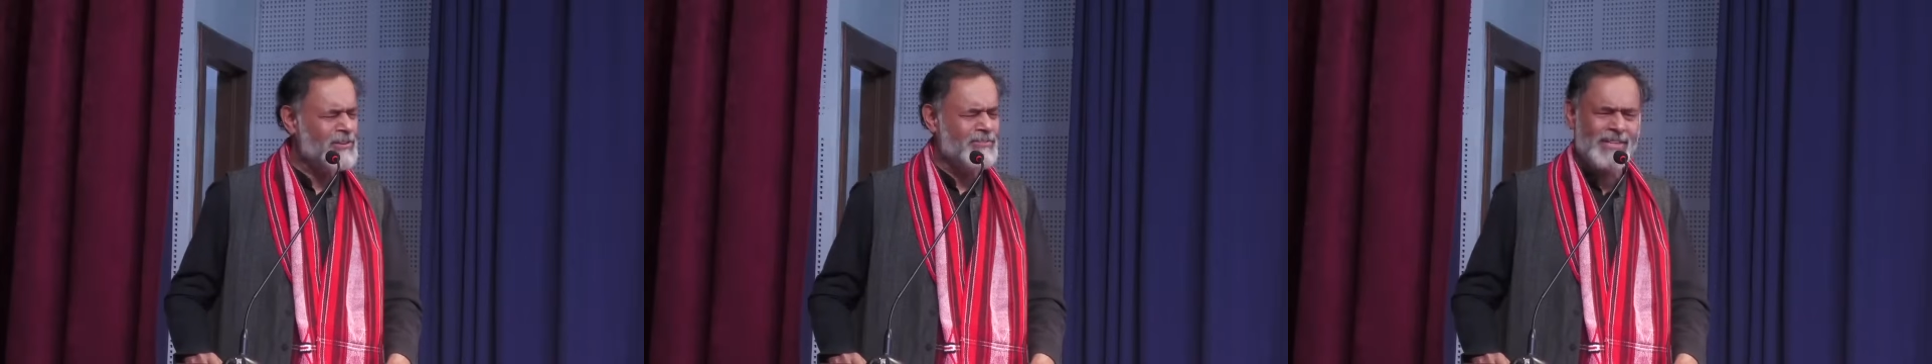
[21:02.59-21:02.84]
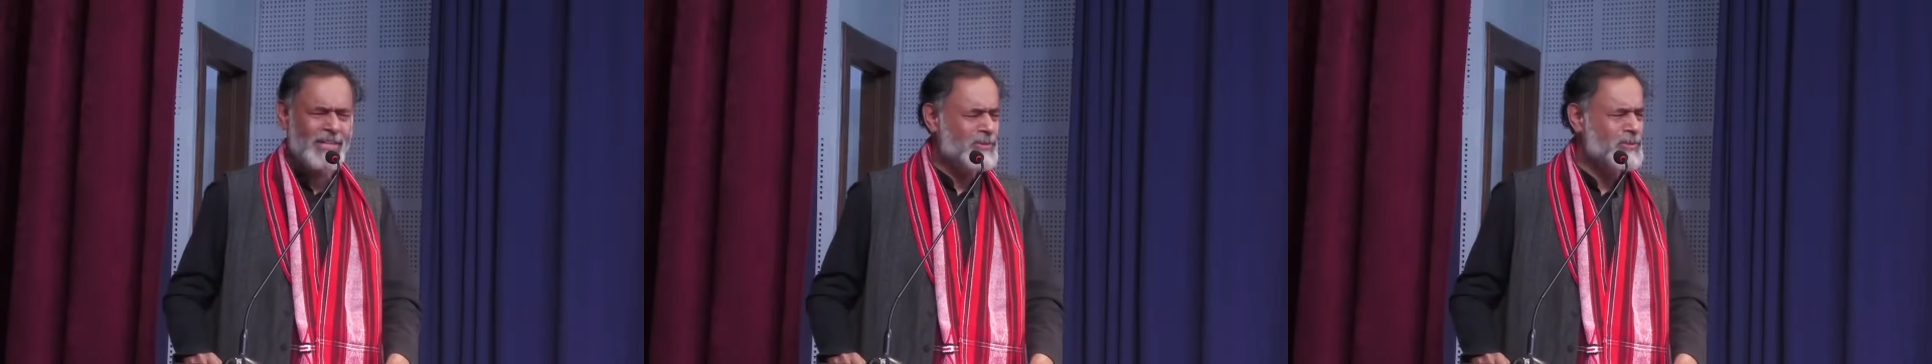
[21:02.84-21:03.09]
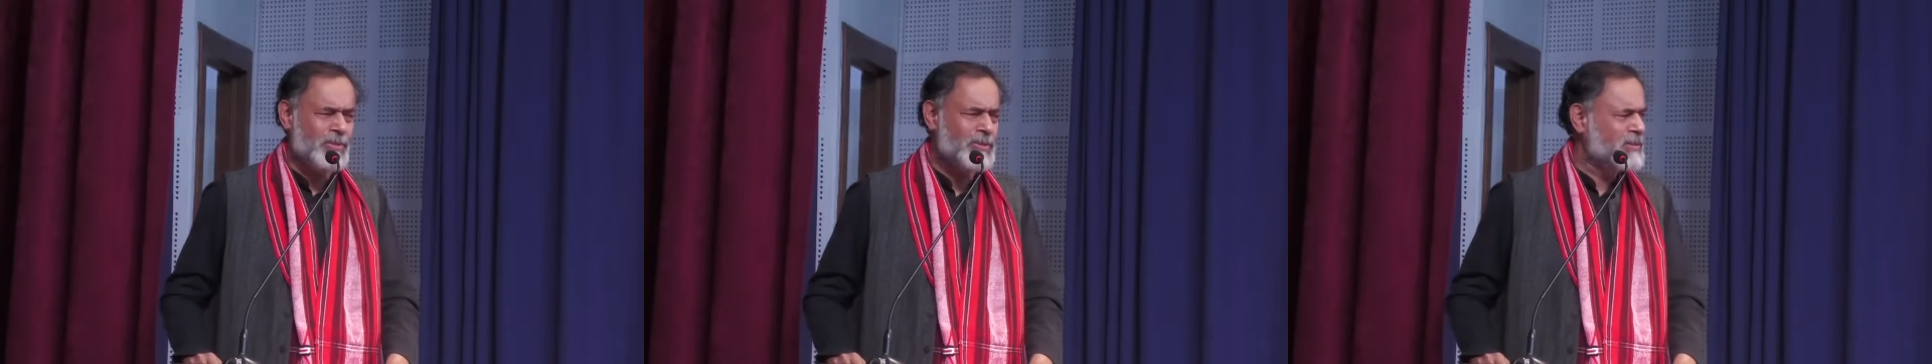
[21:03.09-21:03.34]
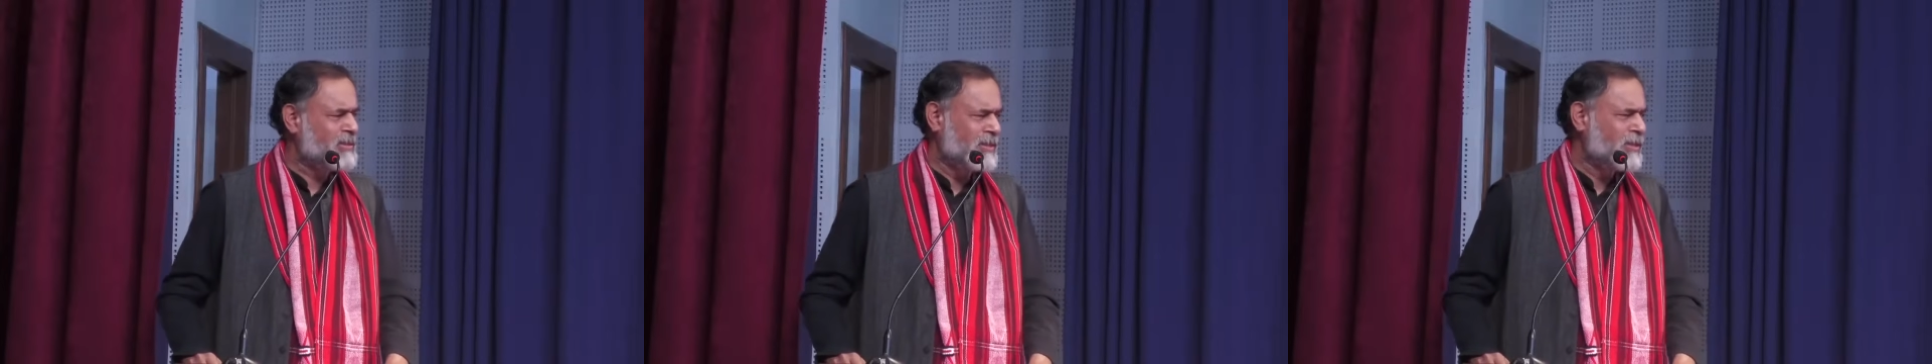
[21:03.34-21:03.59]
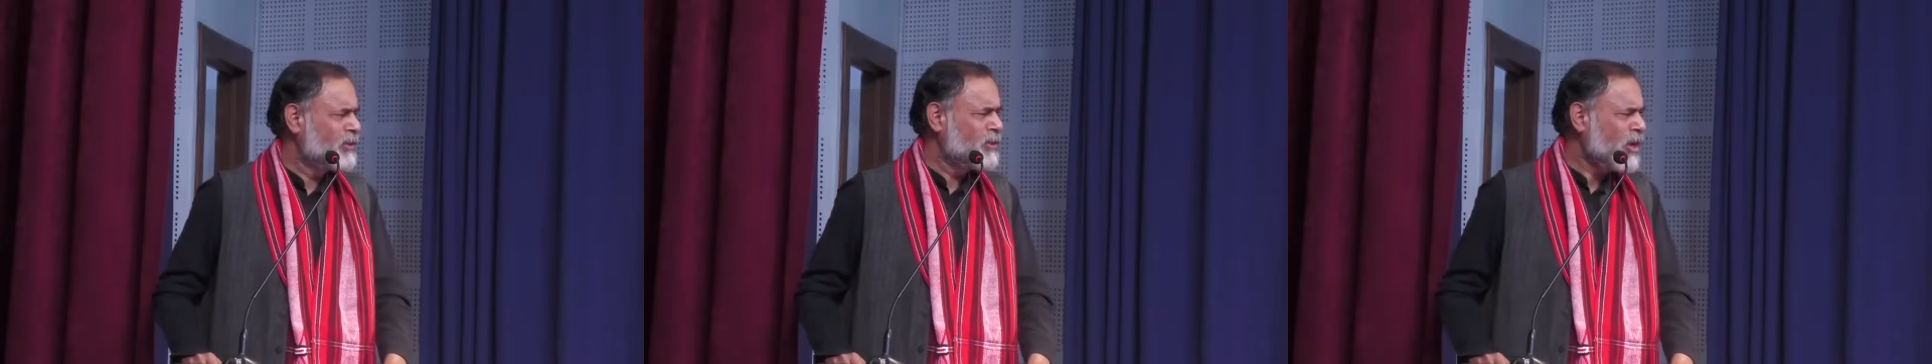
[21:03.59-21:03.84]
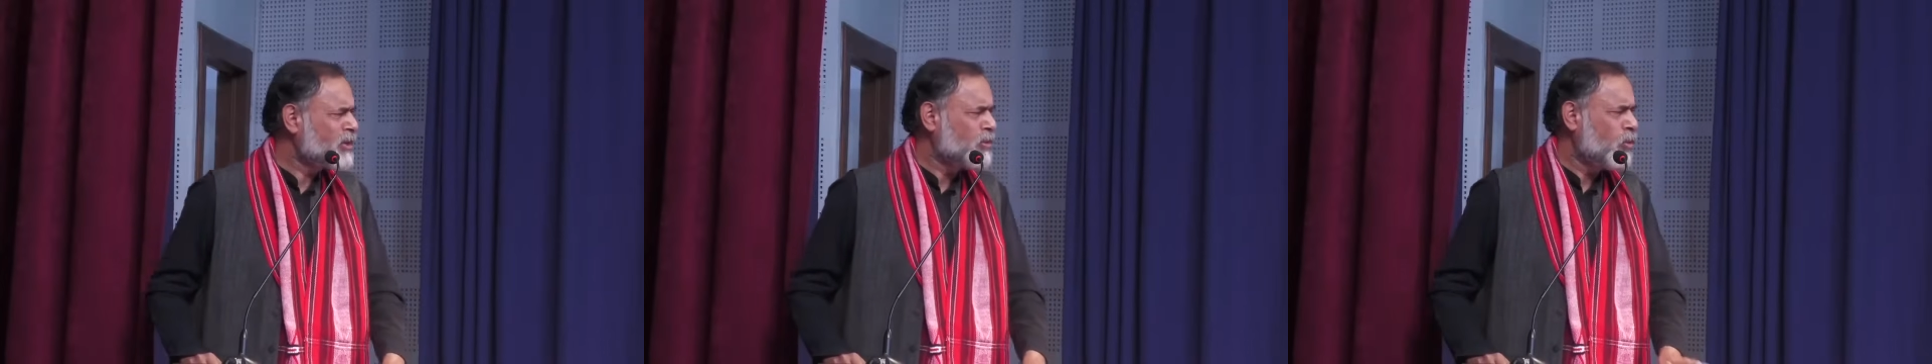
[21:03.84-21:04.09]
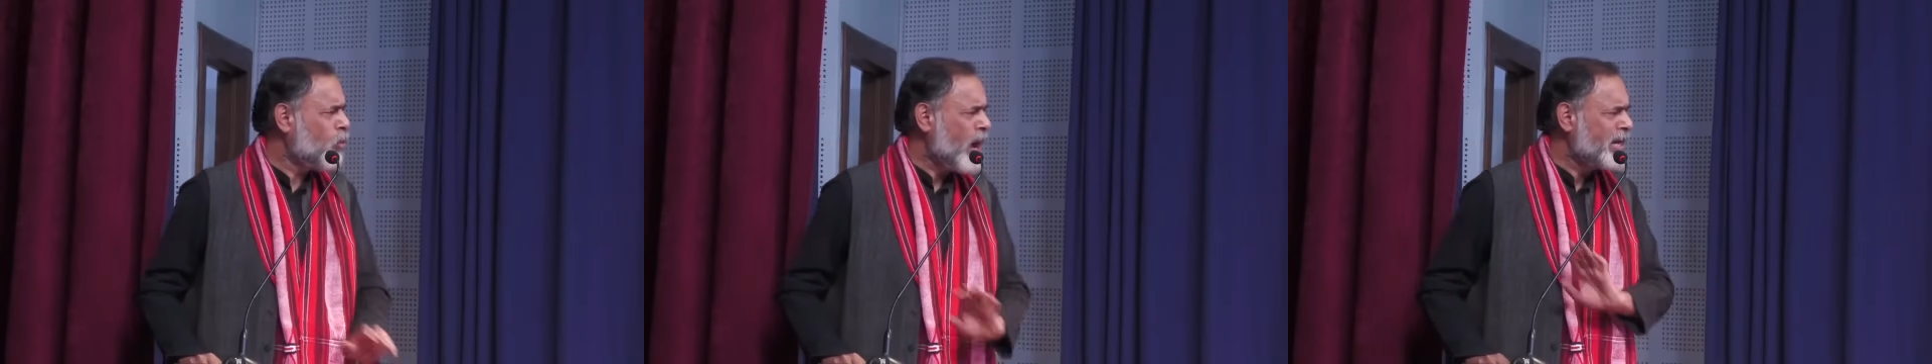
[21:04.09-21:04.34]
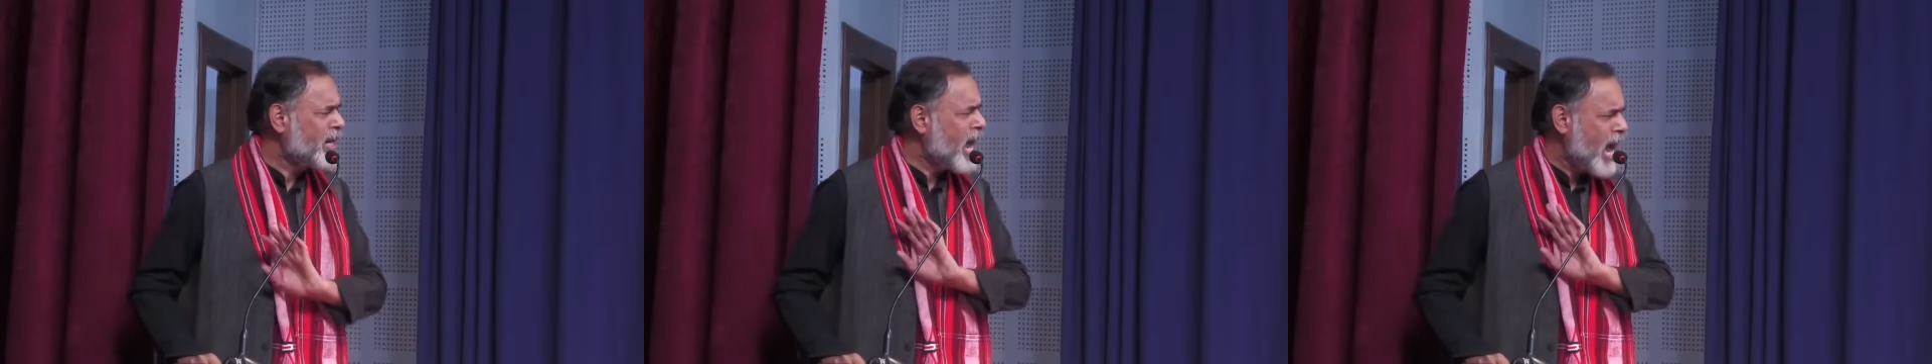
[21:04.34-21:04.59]
of that sort. Not
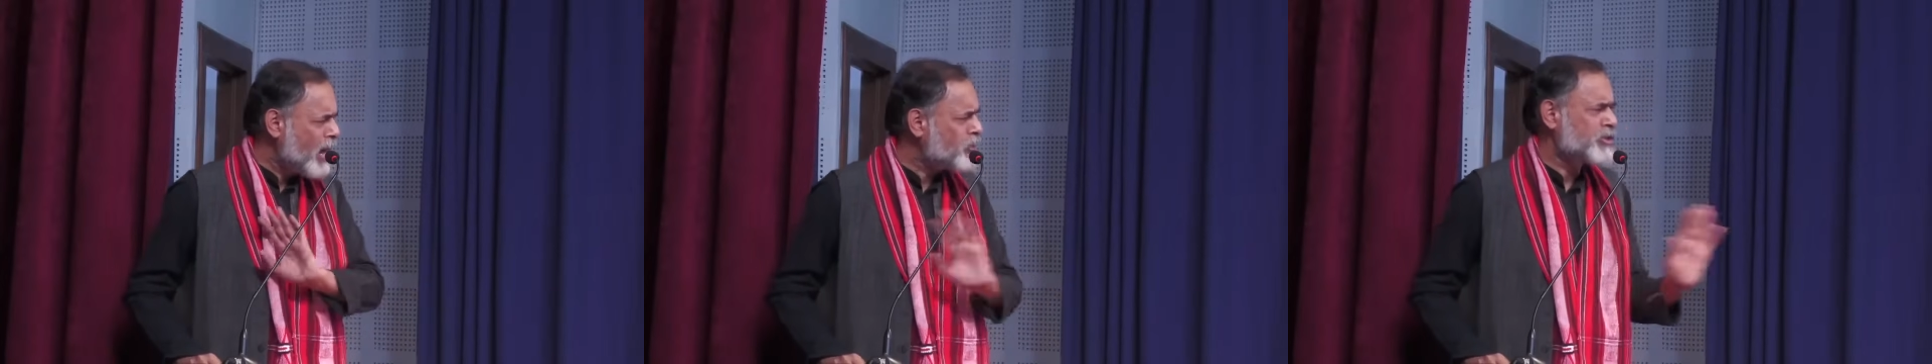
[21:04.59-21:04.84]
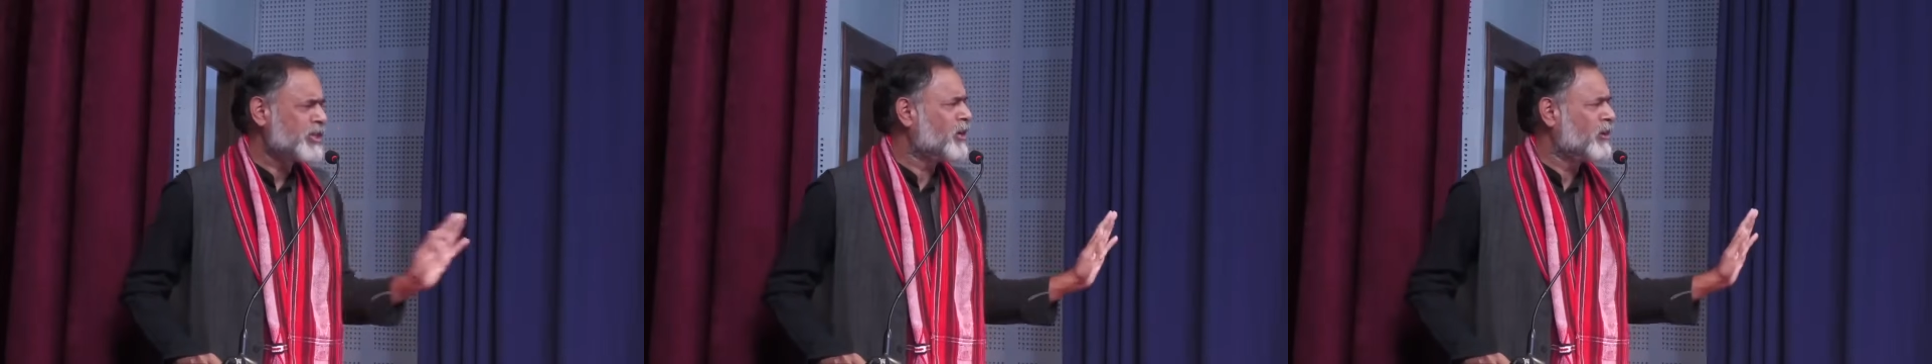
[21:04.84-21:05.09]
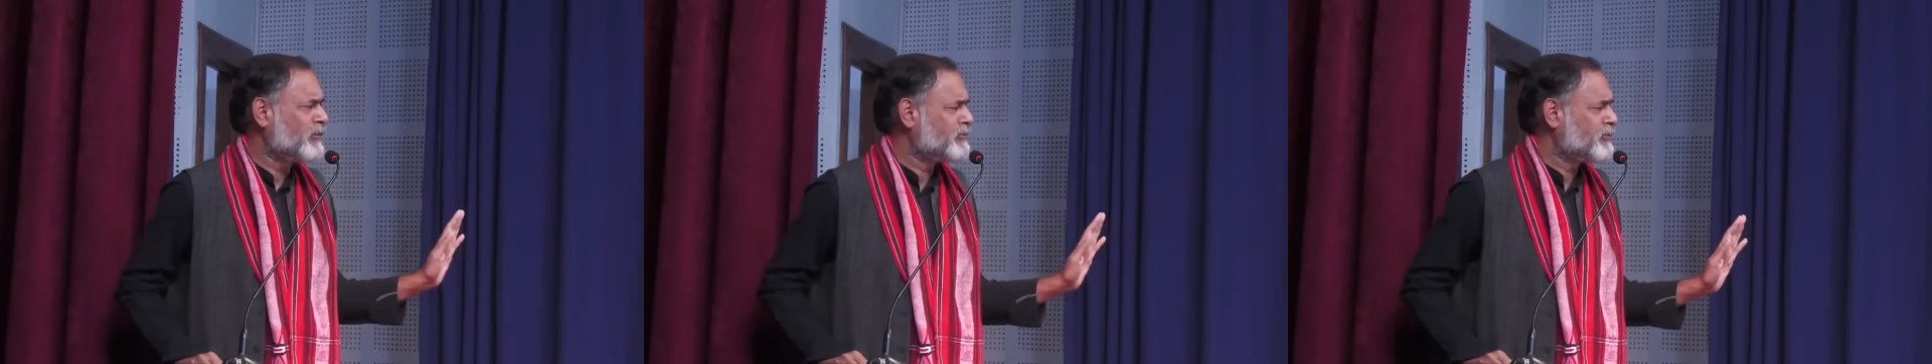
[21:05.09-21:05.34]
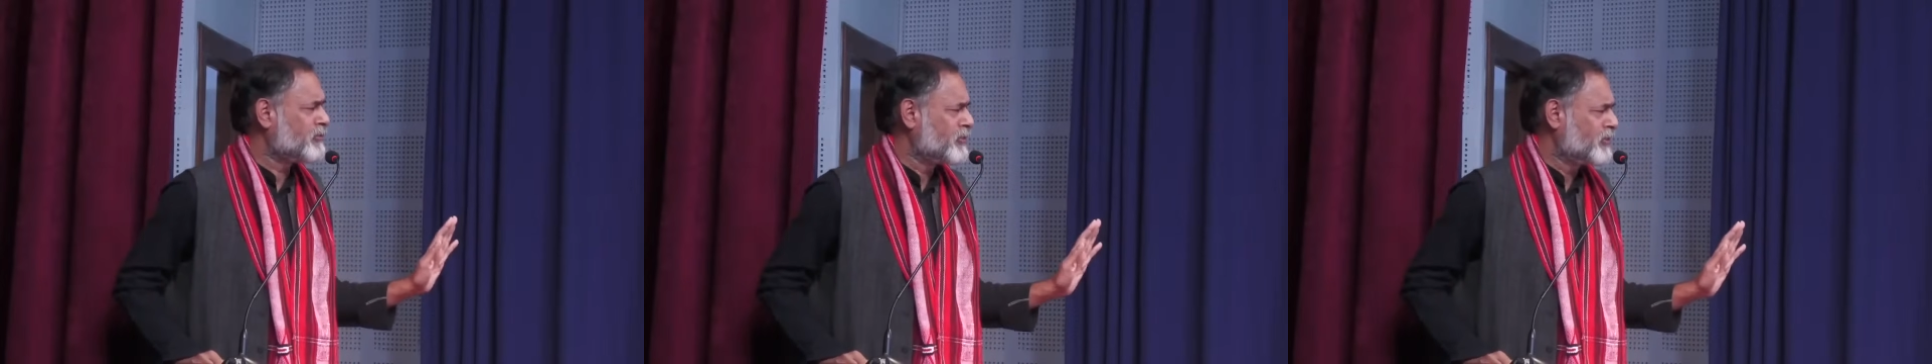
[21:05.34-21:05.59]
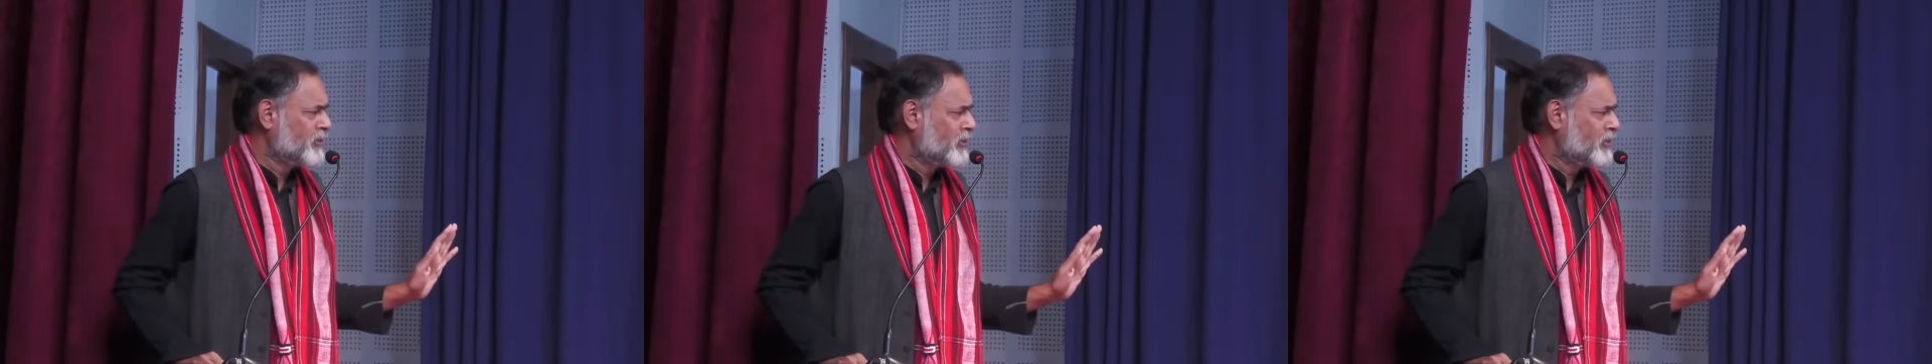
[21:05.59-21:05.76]
one iota of